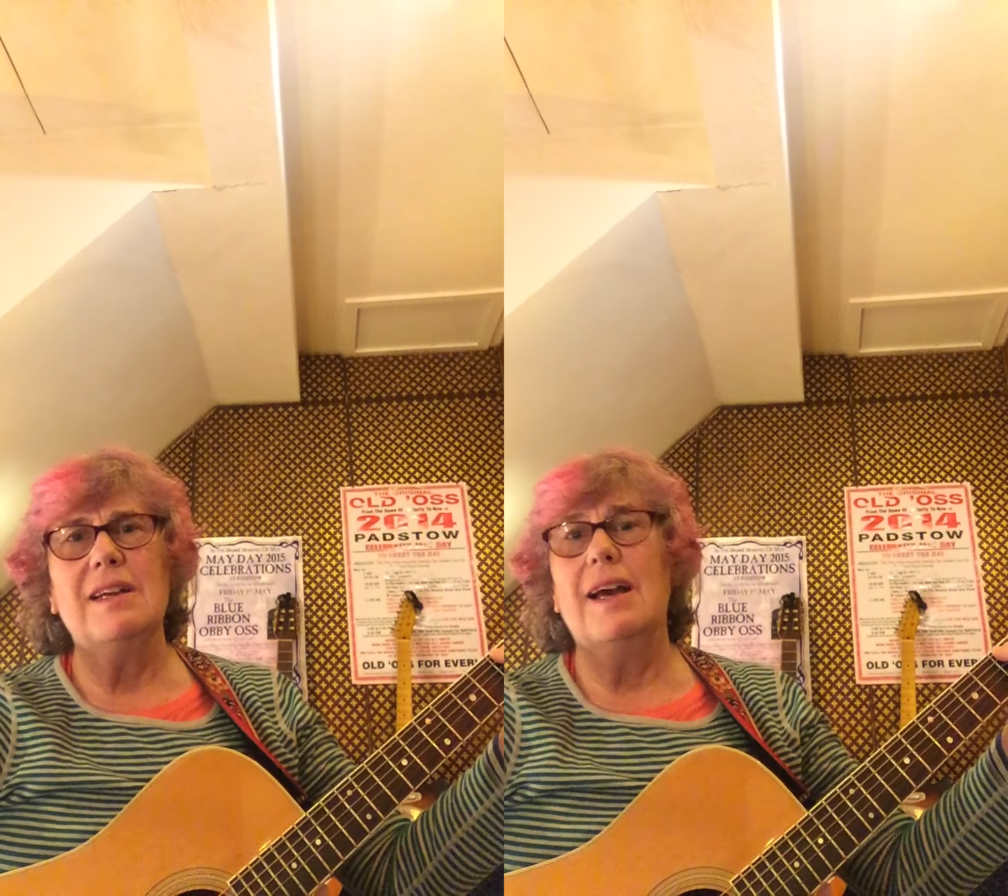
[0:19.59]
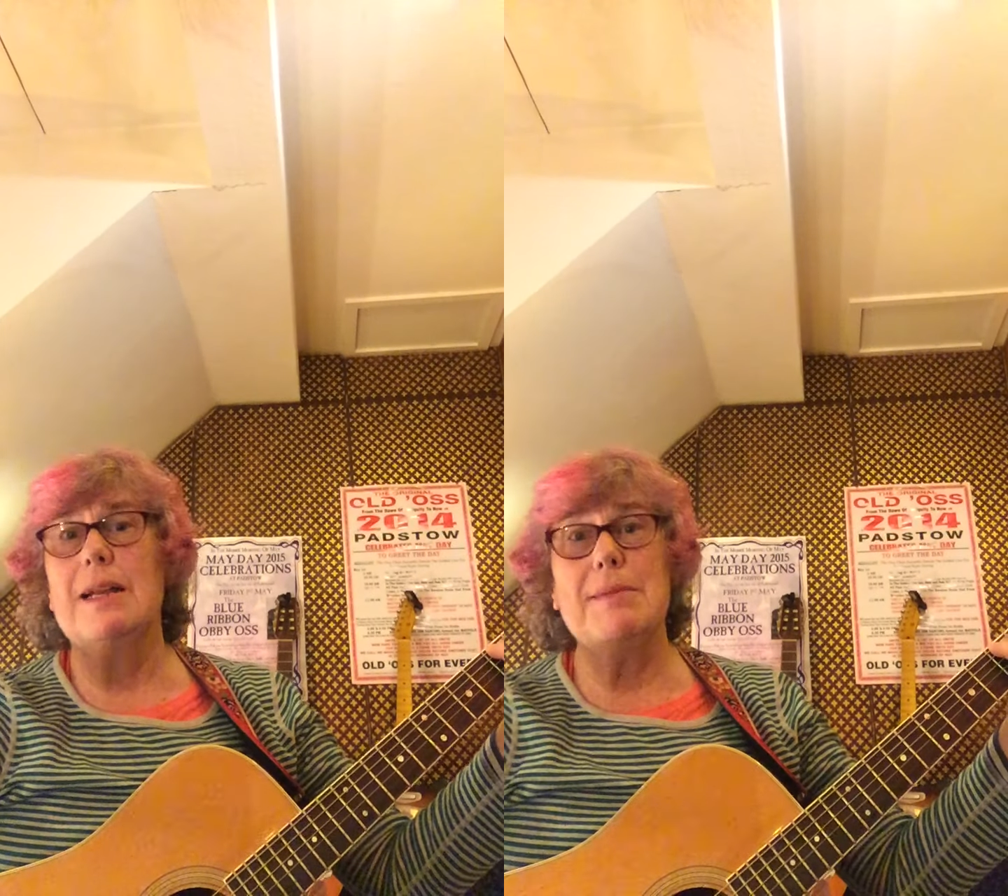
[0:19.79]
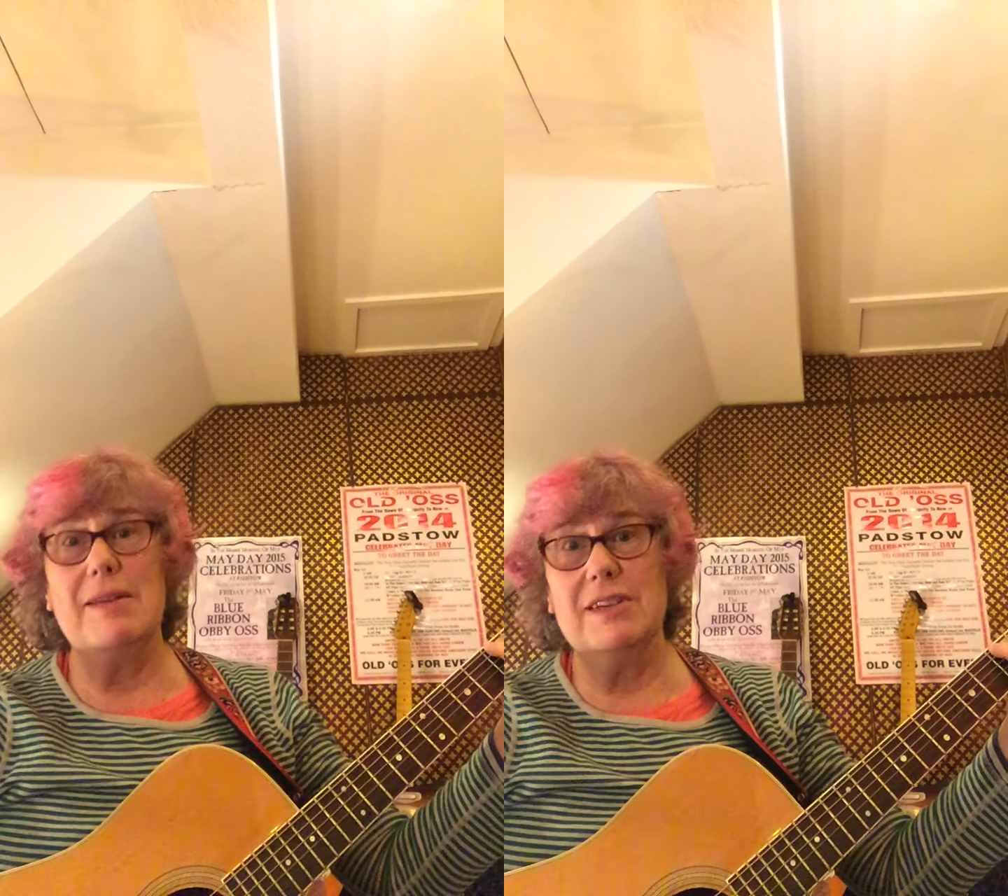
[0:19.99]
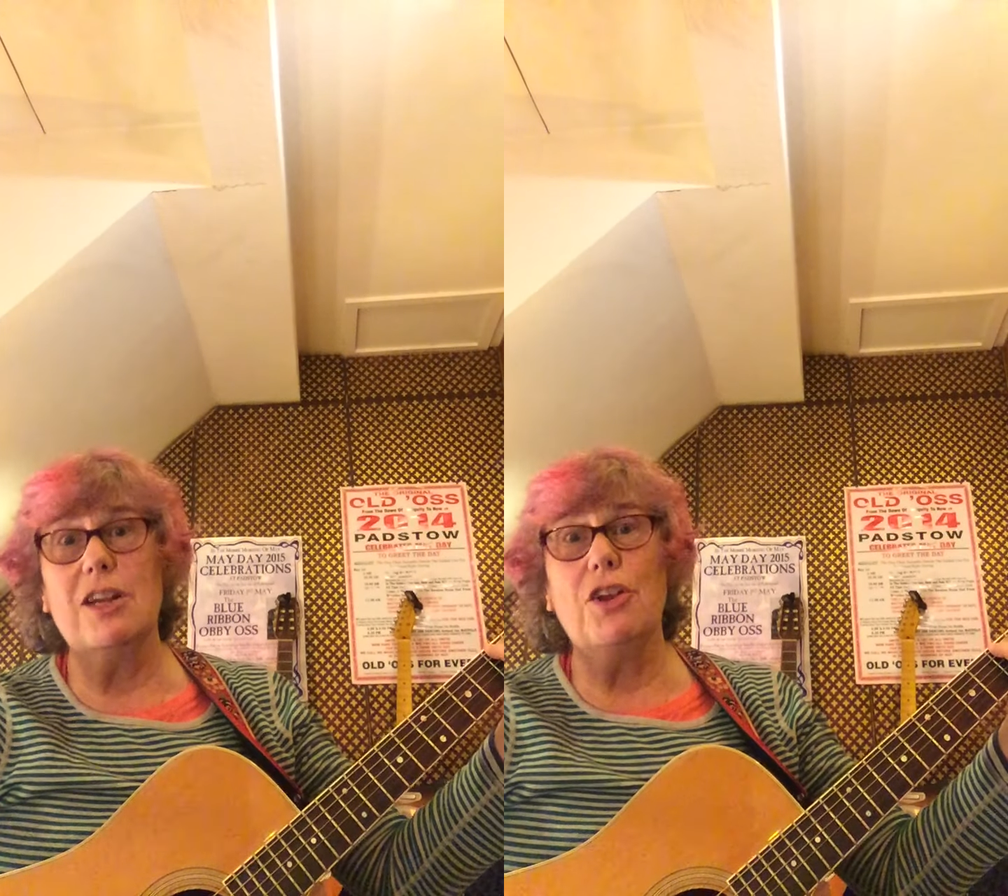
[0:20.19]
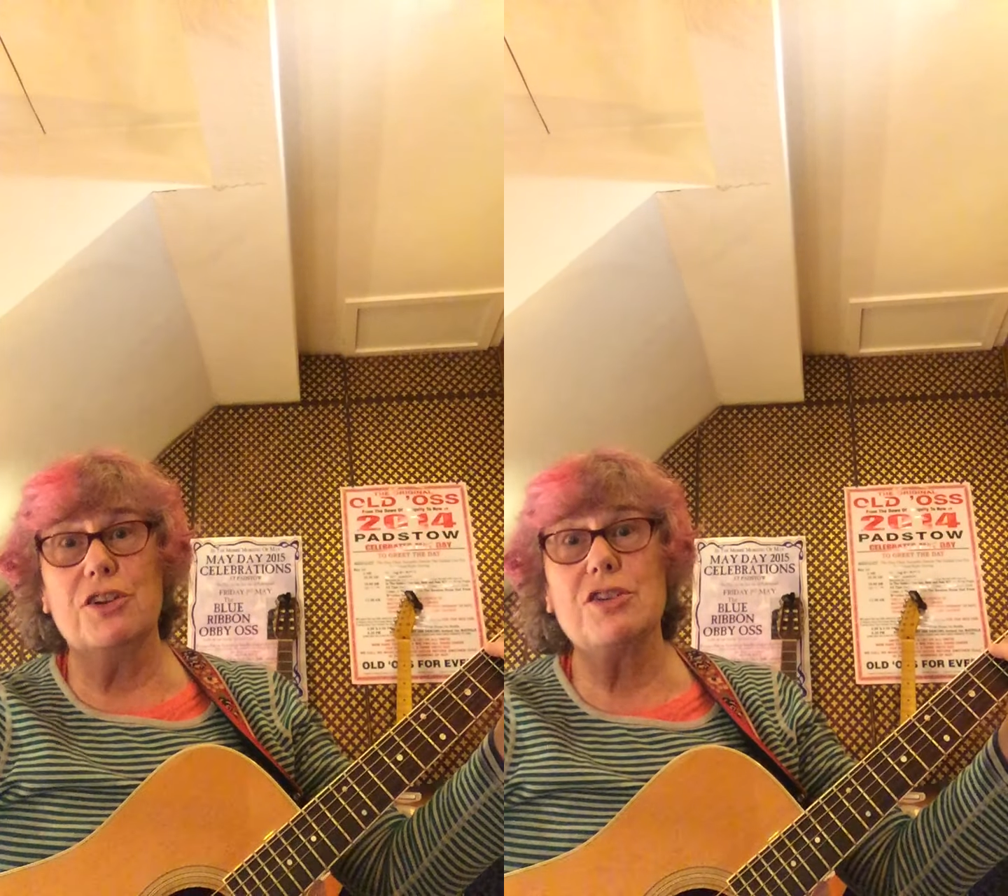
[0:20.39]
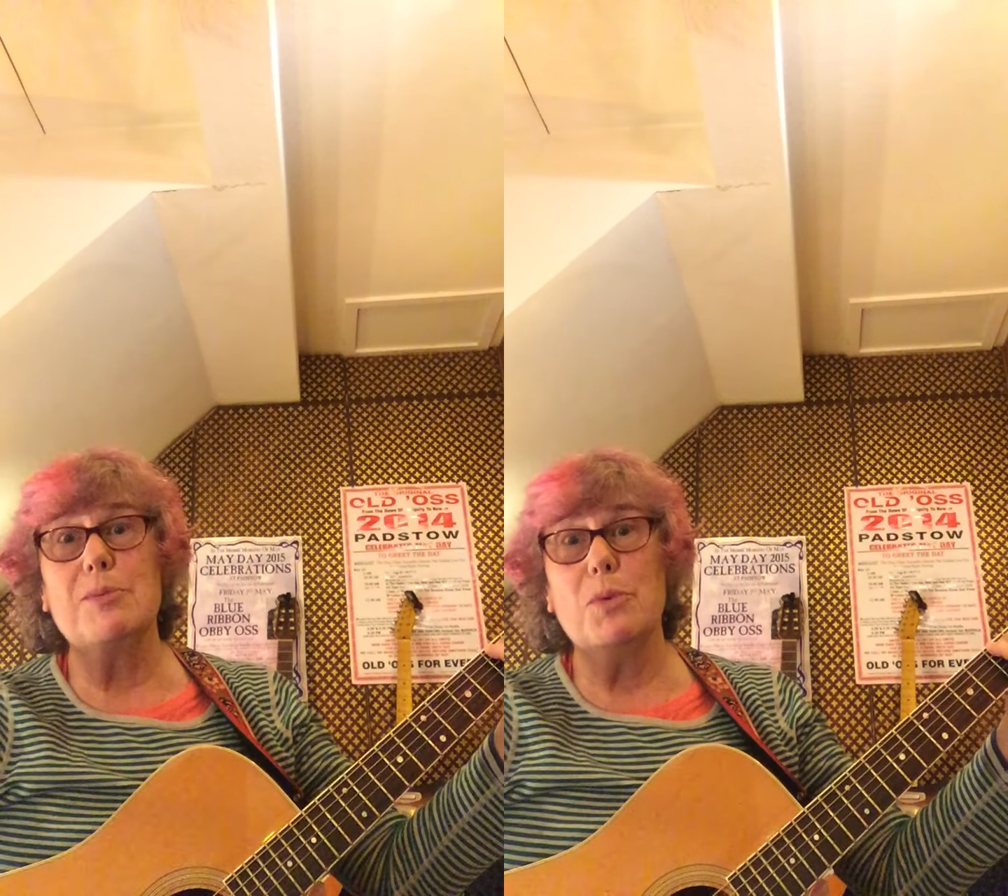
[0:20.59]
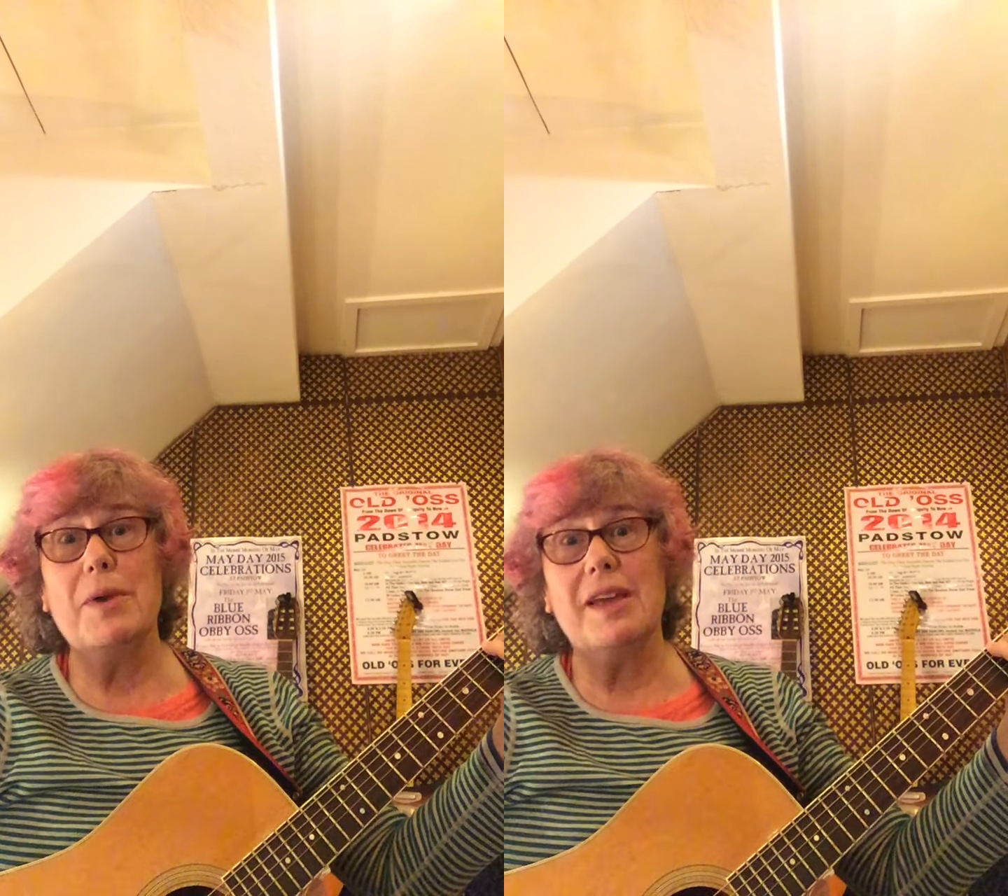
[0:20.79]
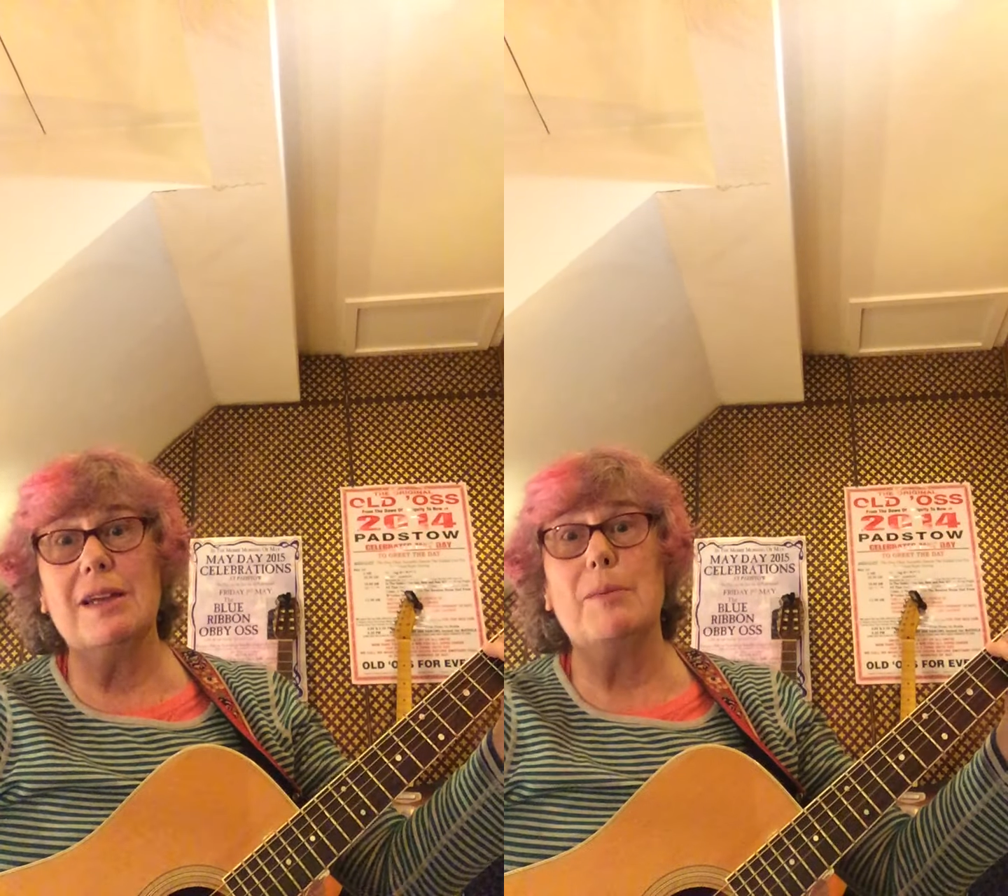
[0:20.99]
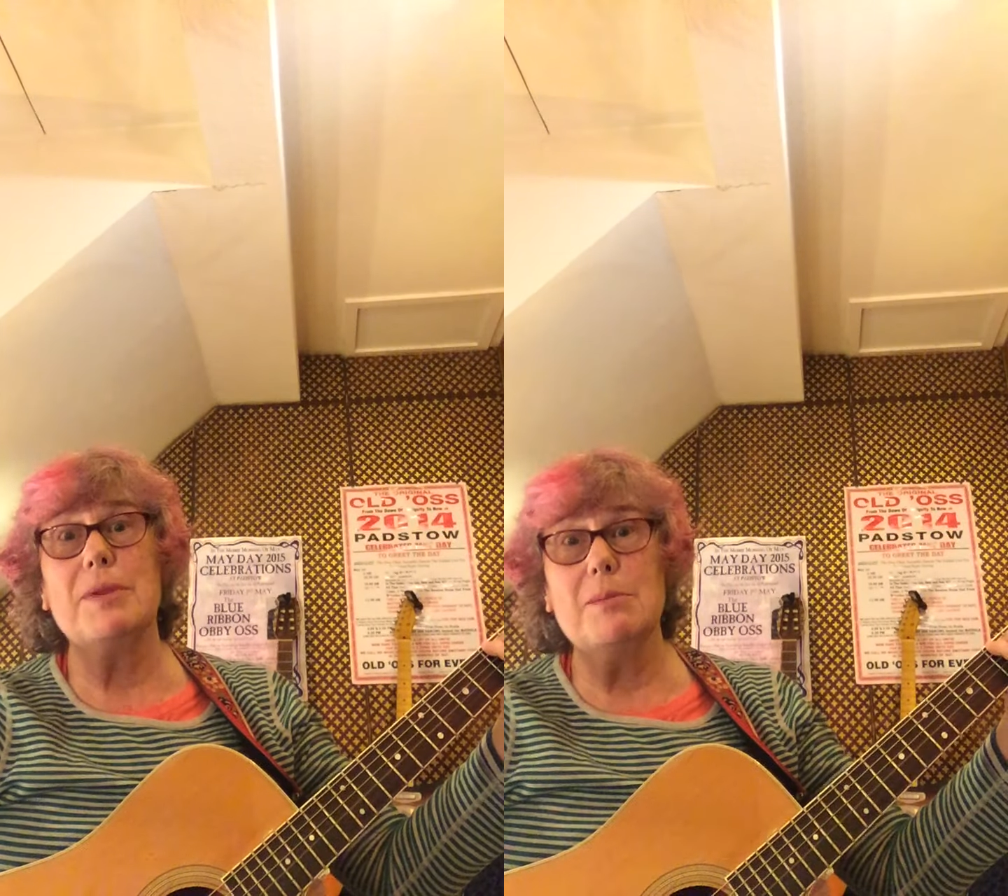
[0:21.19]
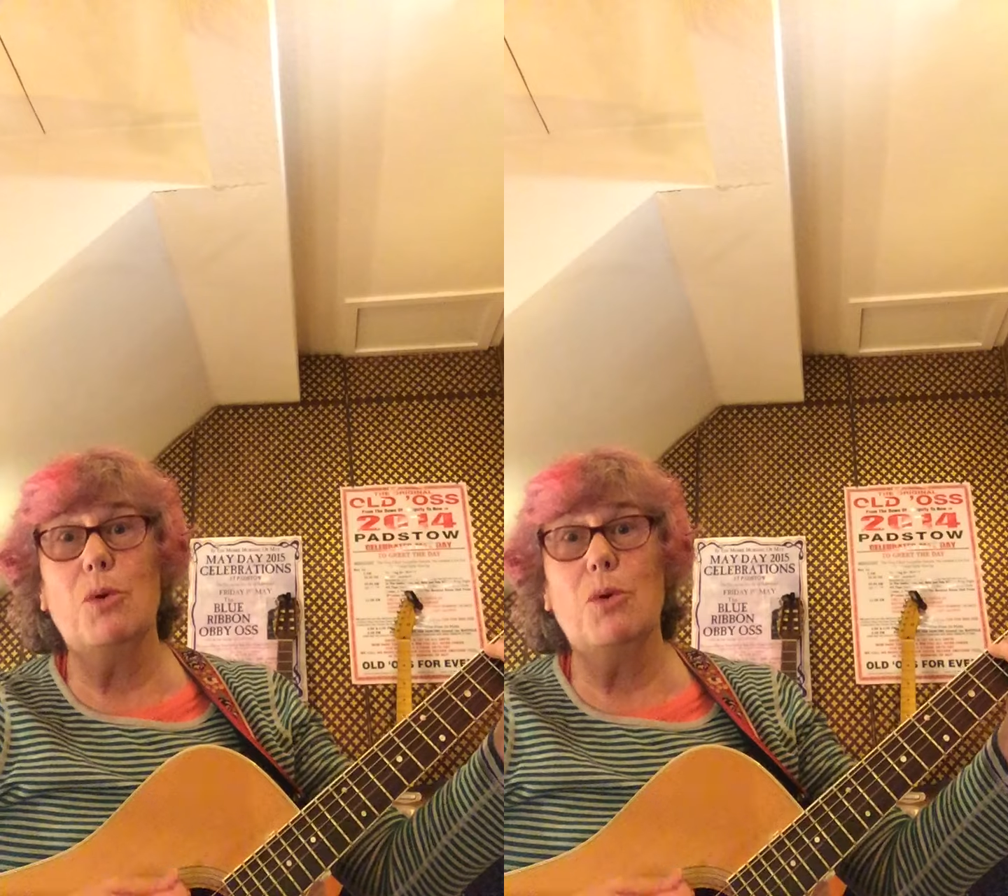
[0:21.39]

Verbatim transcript: And I'm having a lot of trouble waking up in the